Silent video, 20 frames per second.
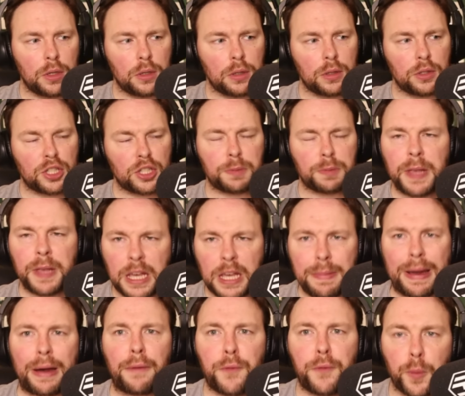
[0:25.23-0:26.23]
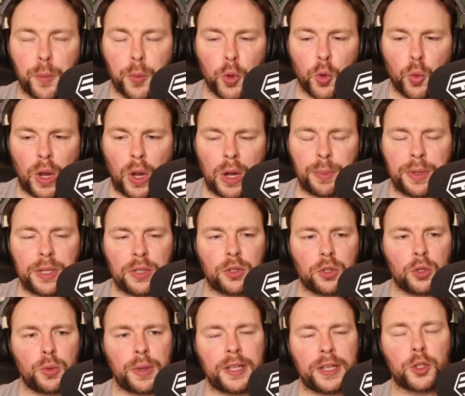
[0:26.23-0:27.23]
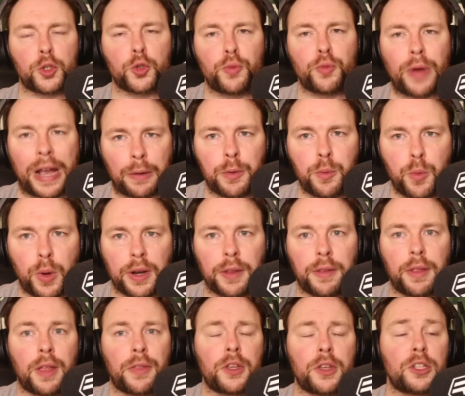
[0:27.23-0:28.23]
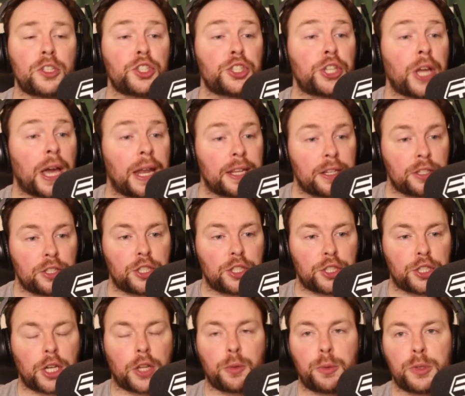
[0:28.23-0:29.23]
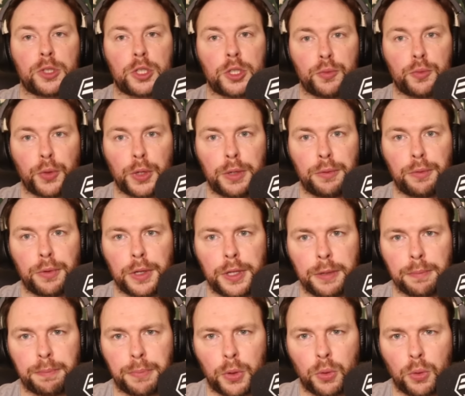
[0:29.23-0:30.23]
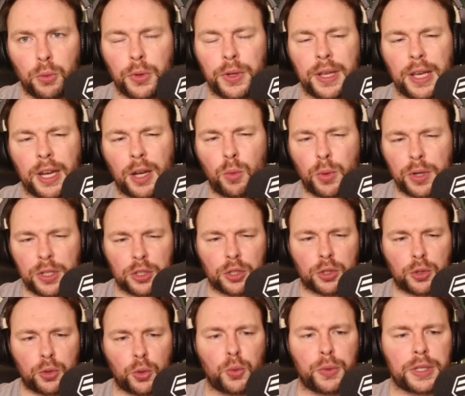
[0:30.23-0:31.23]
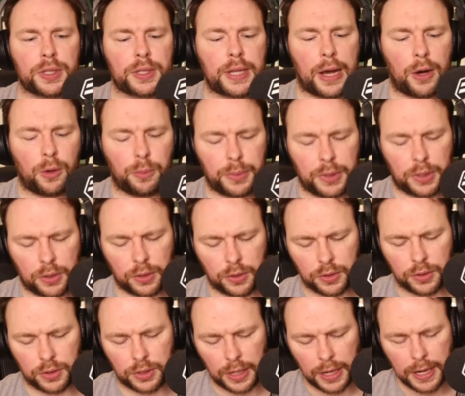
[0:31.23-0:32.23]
speak about football the way we do, interact with one another, challenge each other, which is really, really important. And I wanted to call this out because